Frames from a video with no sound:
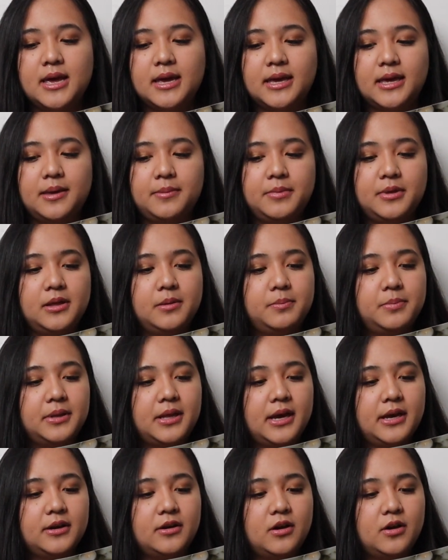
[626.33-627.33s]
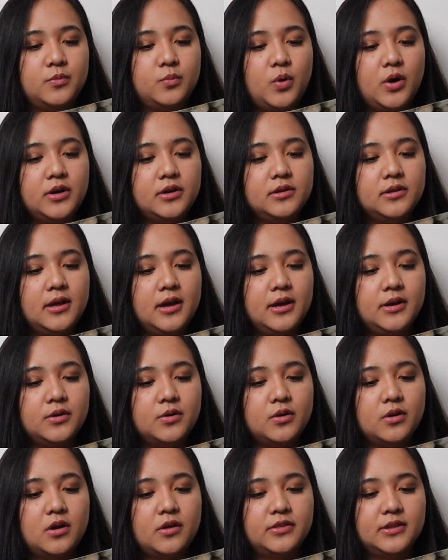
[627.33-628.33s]
Can be applied on waterline
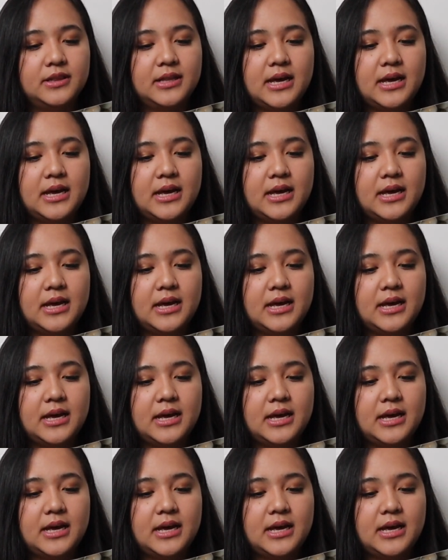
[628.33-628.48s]
or on the